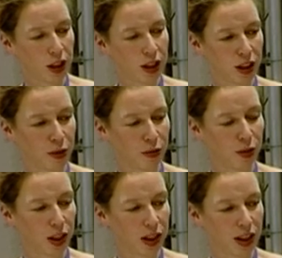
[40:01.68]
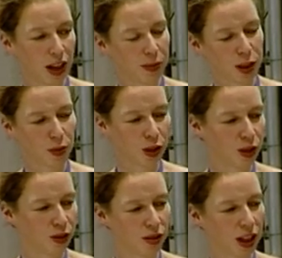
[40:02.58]
as inference, I just want
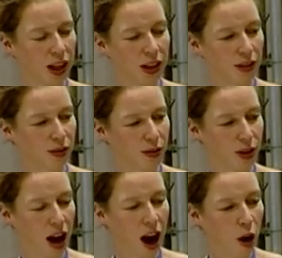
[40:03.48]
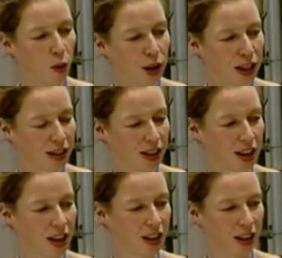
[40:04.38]
to tell you how we
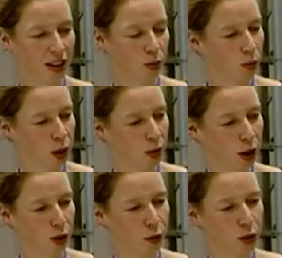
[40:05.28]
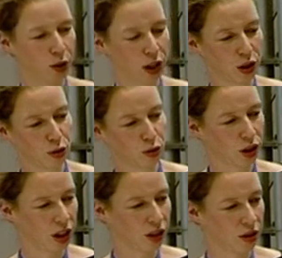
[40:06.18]
see it, and it will be quite confusing. Don't
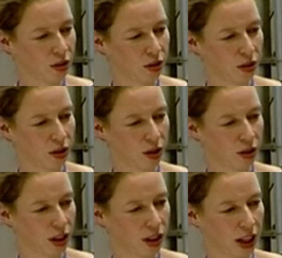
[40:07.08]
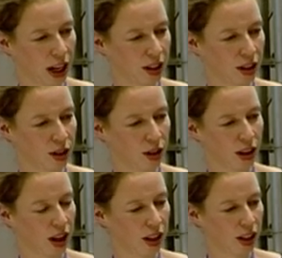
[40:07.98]
try to get into
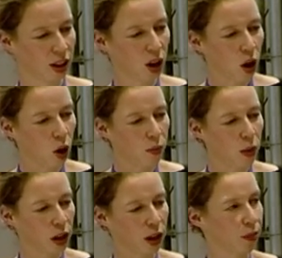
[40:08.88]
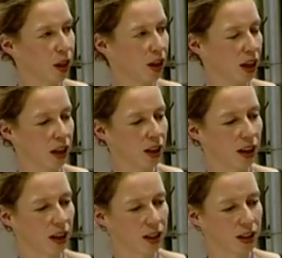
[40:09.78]
that. It's a whole model behind
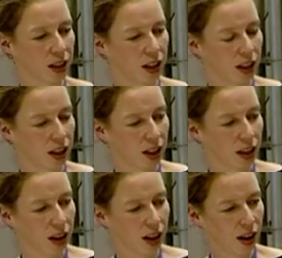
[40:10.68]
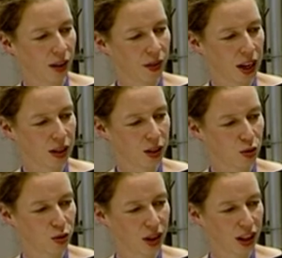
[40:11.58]
that that is
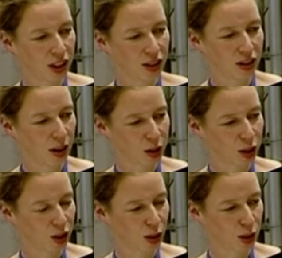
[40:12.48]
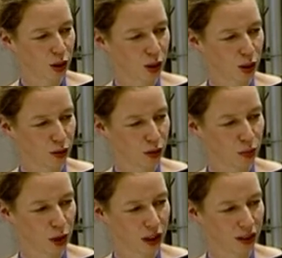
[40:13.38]
trying to, I'm just going to show you the full
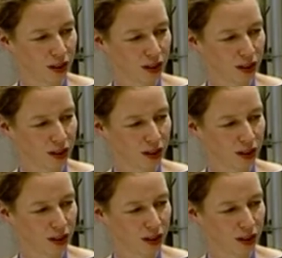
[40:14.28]
model,